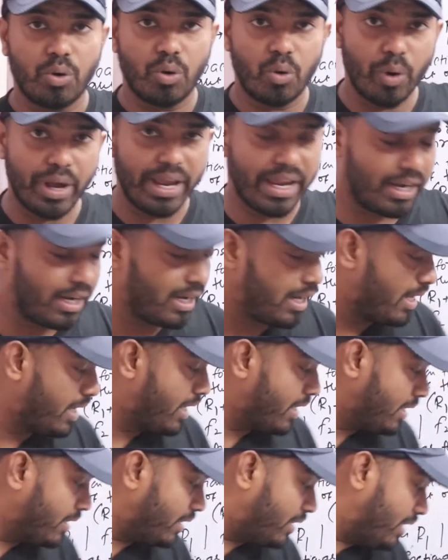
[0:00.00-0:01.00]
When
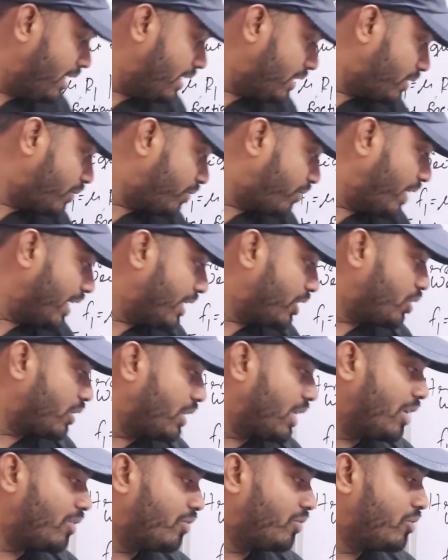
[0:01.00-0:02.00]
this
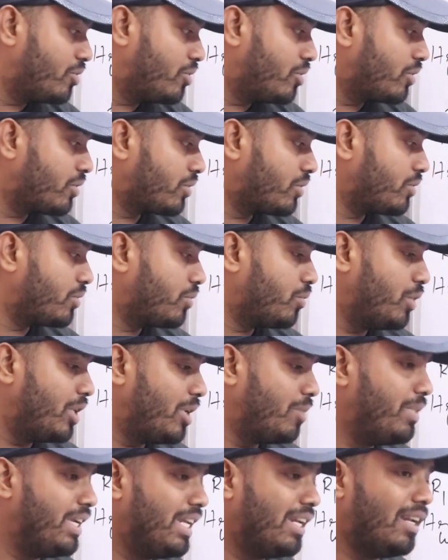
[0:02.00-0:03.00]
frictional force
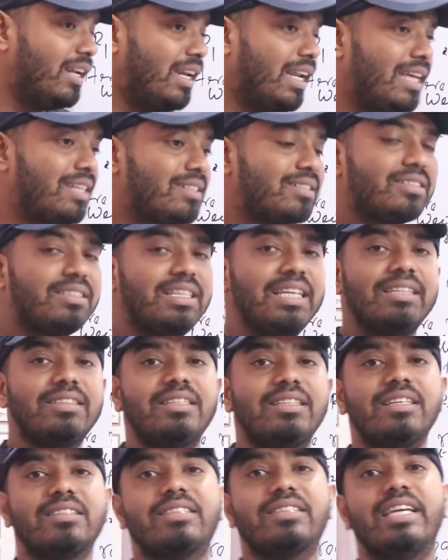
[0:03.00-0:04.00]
will be less
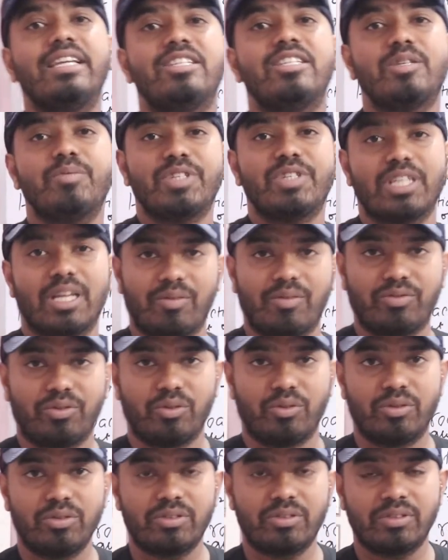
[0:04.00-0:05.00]
than the centripetal
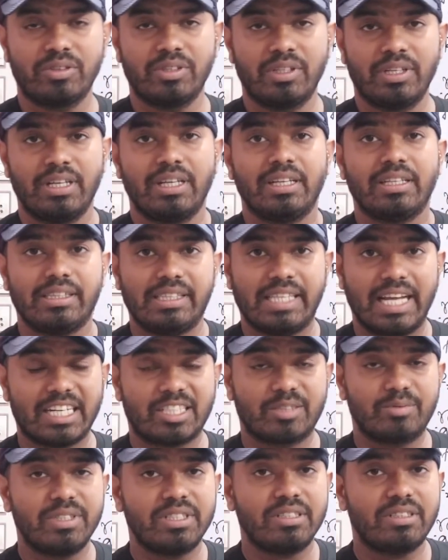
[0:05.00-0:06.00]
force,
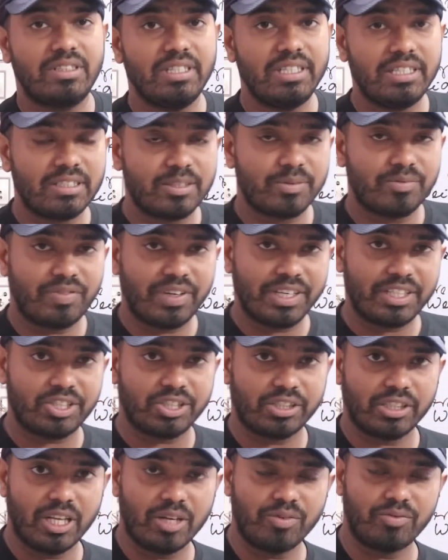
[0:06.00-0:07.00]
that means this
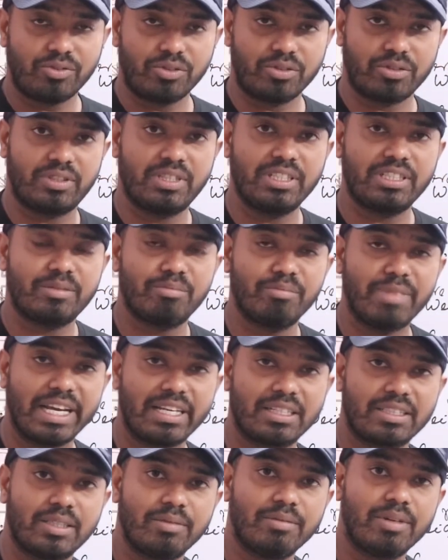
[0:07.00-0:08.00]
frictional force, this
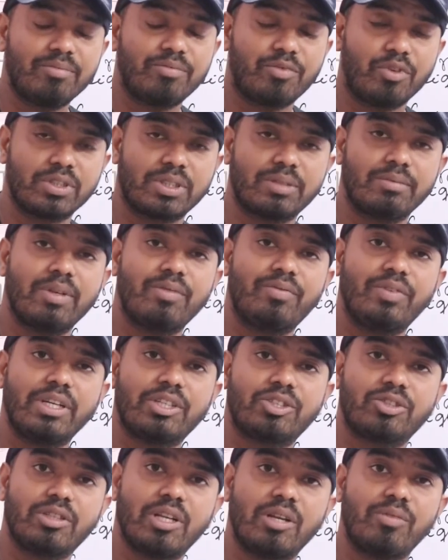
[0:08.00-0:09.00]
maximum possible
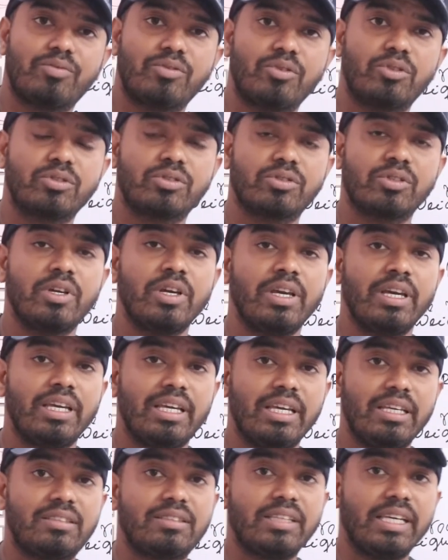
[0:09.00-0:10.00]
frictional force
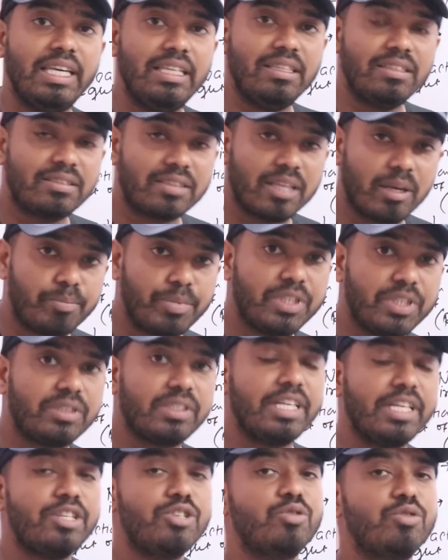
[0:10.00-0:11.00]
is
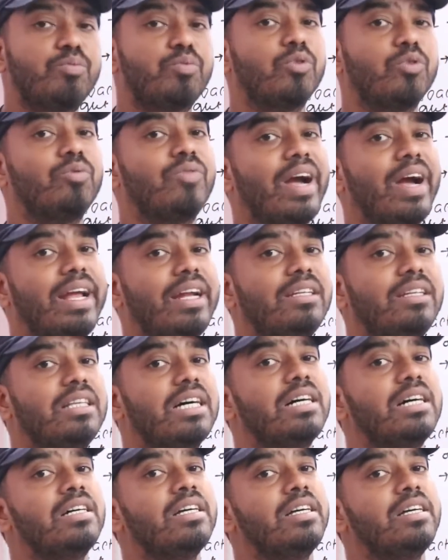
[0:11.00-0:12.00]
insufficient to provide
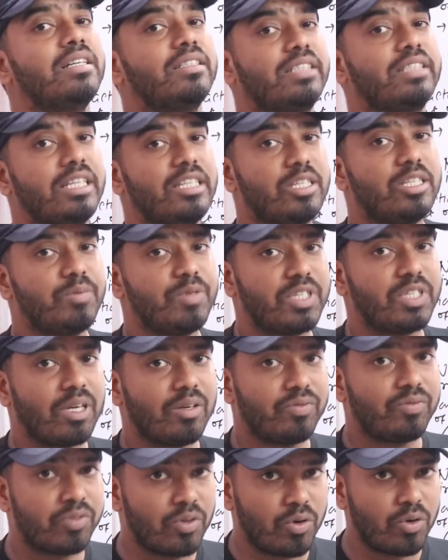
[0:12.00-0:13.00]
the centripetal
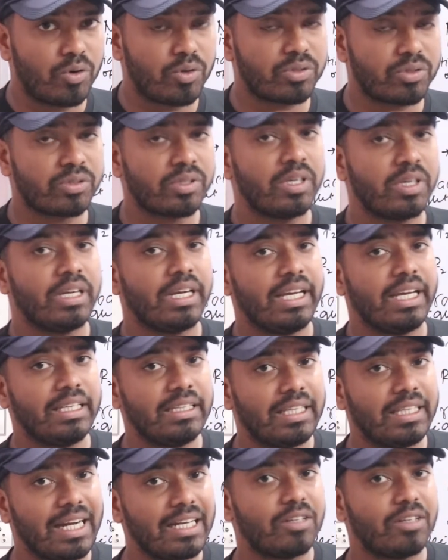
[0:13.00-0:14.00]
force.
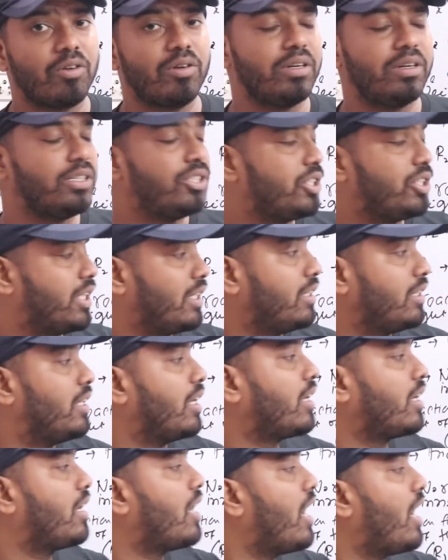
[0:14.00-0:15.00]
In that condition
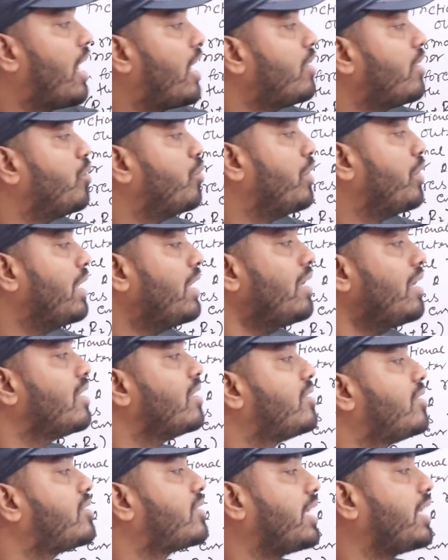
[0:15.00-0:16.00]
the car will
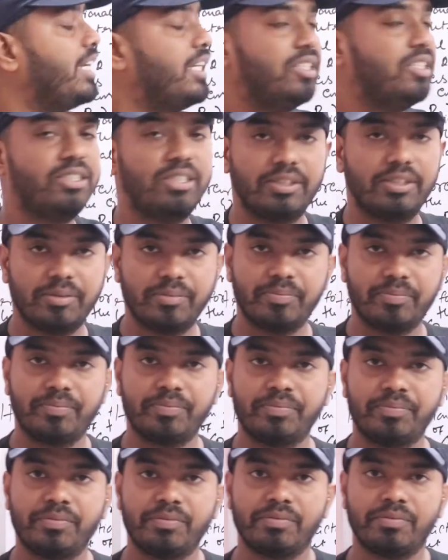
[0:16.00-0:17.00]
skid.
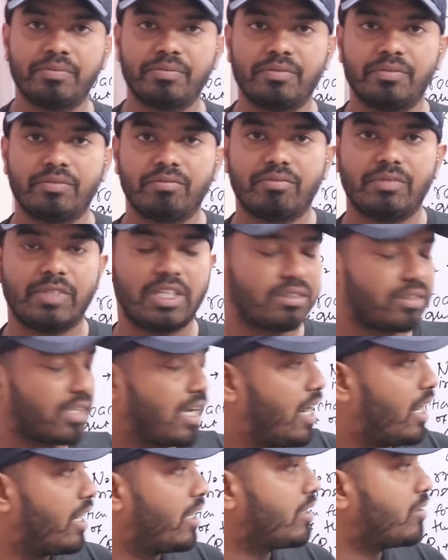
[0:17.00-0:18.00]
The
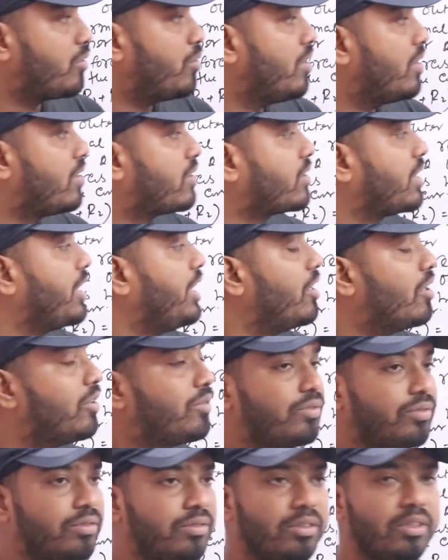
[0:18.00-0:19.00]
car will skid
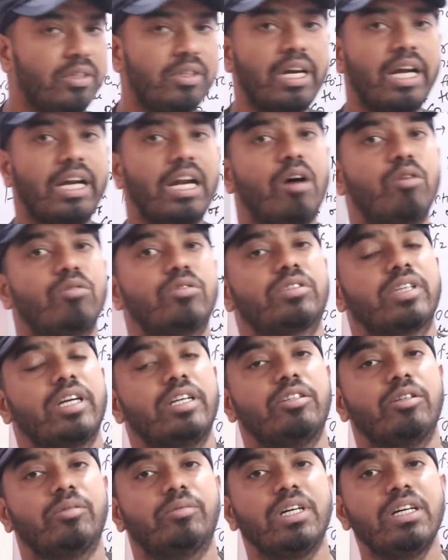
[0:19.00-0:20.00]
off and
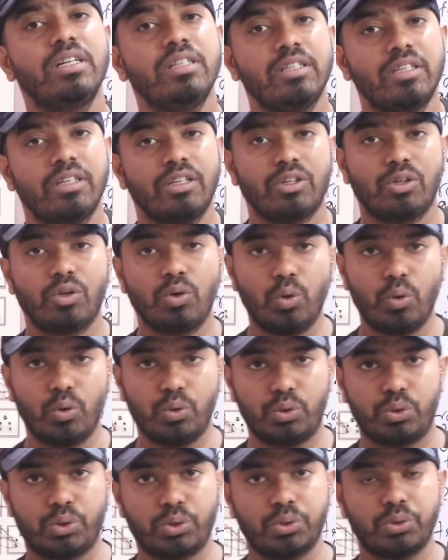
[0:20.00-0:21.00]
outside of the
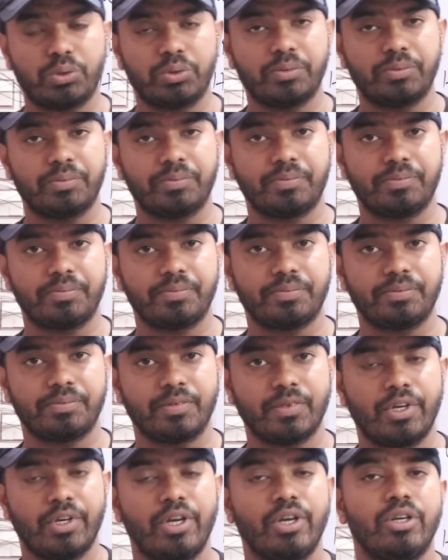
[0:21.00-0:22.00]
road.
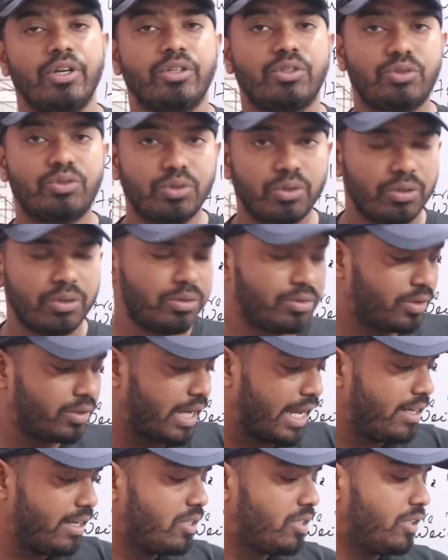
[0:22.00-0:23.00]
So
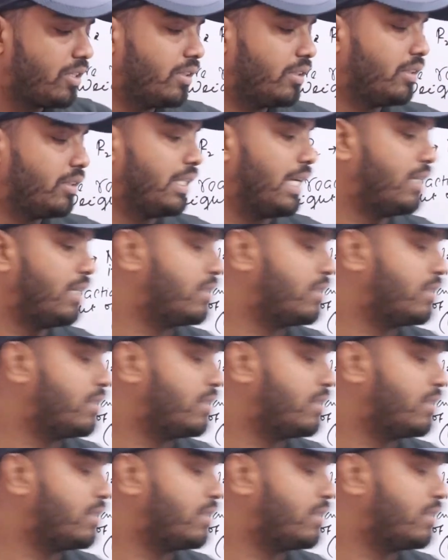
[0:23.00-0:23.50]
right, that